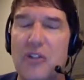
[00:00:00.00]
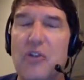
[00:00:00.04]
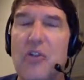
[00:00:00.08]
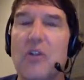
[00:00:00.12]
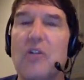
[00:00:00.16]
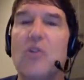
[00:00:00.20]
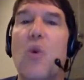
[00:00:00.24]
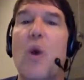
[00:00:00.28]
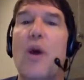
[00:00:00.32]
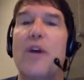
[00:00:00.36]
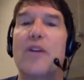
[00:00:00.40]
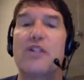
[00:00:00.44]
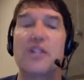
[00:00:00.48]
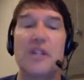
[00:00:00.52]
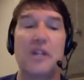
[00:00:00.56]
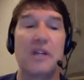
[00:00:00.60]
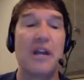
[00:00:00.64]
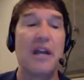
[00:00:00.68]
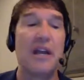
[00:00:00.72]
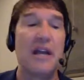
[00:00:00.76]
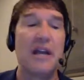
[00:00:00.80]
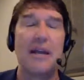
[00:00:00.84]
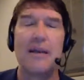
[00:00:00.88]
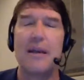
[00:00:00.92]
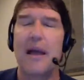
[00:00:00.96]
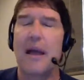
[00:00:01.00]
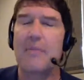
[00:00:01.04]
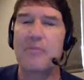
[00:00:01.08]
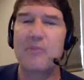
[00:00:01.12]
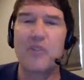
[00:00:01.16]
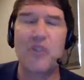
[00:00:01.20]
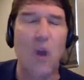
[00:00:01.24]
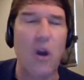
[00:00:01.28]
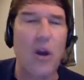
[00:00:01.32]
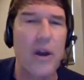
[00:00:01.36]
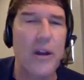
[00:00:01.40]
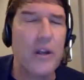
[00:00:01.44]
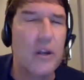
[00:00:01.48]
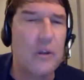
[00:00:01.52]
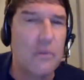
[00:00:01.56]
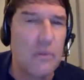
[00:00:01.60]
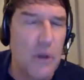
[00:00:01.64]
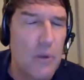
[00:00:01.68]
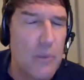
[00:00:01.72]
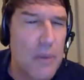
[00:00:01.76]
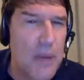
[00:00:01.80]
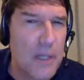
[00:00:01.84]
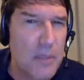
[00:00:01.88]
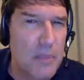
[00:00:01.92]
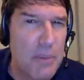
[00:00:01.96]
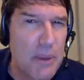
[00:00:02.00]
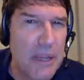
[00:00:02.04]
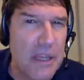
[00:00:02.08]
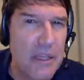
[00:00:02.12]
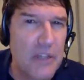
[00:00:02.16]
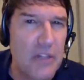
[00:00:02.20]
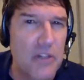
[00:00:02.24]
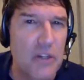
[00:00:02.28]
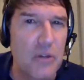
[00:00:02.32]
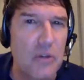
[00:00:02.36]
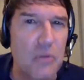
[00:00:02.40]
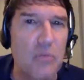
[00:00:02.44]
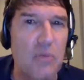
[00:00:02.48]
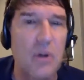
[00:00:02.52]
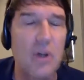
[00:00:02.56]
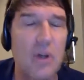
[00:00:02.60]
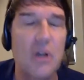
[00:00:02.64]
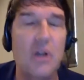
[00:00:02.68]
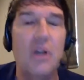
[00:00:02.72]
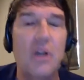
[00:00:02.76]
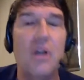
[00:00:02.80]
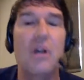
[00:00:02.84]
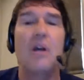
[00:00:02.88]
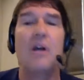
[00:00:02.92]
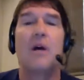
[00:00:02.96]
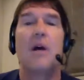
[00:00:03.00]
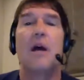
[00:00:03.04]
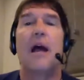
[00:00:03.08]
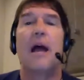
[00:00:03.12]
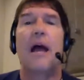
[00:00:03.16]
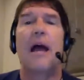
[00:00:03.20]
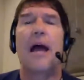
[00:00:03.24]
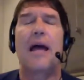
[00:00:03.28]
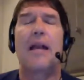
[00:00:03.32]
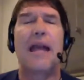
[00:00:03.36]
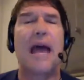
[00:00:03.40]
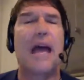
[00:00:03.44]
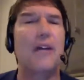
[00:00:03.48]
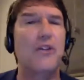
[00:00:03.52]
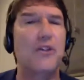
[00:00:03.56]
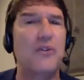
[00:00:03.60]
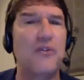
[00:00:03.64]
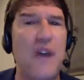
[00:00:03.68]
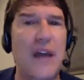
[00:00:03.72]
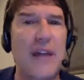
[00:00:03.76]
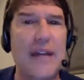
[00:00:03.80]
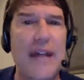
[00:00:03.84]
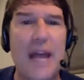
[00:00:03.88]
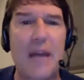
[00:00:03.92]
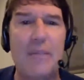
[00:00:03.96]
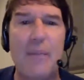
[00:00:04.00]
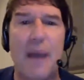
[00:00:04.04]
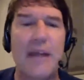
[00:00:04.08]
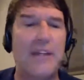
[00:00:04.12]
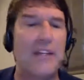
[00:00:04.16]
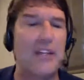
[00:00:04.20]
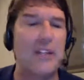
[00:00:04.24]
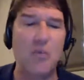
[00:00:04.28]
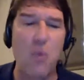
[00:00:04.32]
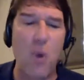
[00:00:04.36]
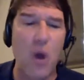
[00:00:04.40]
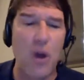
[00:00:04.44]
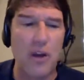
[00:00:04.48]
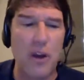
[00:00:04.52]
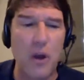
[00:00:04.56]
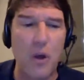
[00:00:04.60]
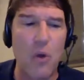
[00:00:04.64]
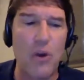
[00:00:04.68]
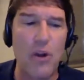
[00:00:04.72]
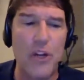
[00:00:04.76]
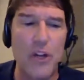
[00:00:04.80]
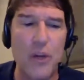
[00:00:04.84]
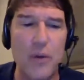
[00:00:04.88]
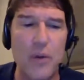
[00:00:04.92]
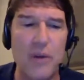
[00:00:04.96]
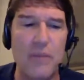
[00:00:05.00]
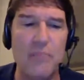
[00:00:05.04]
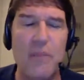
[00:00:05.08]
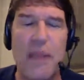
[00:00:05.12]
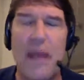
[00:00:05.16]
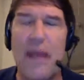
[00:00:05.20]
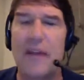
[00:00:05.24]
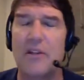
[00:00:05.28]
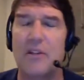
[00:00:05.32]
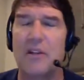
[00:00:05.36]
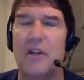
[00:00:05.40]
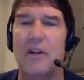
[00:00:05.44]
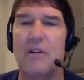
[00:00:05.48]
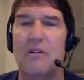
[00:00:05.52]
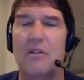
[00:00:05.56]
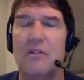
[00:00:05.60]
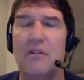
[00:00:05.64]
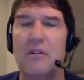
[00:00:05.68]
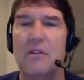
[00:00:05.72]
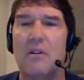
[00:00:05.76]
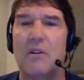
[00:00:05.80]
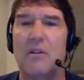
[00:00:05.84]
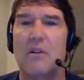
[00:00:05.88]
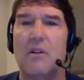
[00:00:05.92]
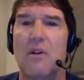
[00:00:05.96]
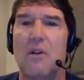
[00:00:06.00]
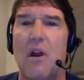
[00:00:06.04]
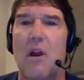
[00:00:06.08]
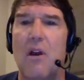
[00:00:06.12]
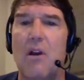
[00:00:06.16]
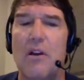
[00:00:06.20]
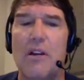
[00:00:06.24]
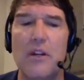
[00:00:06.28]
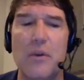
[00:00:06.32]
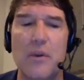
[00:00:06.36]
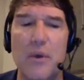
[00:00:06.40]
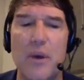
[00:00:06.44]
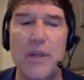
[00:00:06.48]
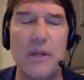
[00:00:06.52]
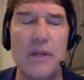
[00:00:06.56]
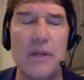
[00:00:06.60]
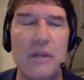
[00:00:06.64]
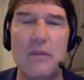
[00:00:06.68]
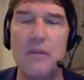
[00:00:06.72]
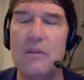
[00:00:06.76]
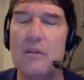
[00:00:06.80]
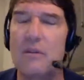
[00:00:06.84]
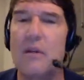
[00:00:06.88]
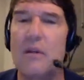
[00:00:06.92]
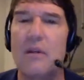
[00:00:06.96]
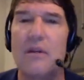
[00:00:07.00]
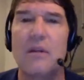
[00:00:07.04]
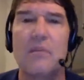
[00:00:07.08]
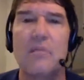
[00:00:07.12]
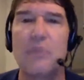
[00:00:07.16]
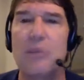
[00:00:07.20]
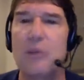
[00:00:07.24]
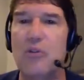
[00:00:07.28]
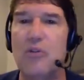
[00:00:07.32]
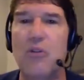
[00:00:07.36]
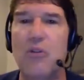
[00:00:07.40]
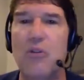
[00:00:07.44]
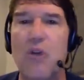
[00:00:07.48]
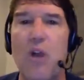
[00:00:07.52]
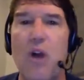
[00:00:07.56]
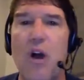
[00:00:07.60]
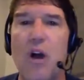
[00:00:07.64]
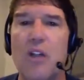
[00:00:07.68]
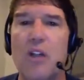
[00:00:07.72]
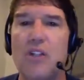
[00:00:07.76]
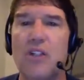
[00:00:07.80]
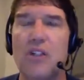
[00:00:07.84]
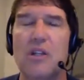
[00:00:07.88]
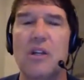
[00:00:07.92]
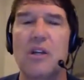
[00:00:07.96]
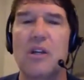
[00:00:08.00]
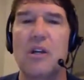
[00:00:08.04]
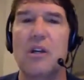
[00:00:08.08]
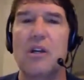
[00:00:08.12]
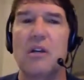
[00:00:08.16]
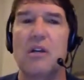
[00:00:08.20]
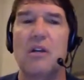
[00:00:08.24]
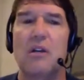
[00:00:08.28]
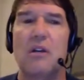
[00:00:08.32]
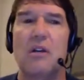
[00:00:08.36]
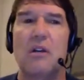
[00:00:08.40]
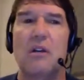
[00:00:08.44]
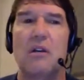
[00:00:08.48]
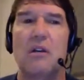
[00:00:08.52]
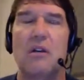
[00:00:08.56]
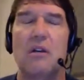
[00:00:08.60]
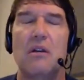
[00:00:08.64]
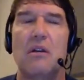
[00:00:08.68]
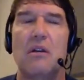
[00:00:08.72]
Well, that that's a good question. I'm sorry. Who, who am I speaking to? Yeah. And how did you find out? I just want to know: Are you in Aetna? Yeah. Are you in Blue Cross?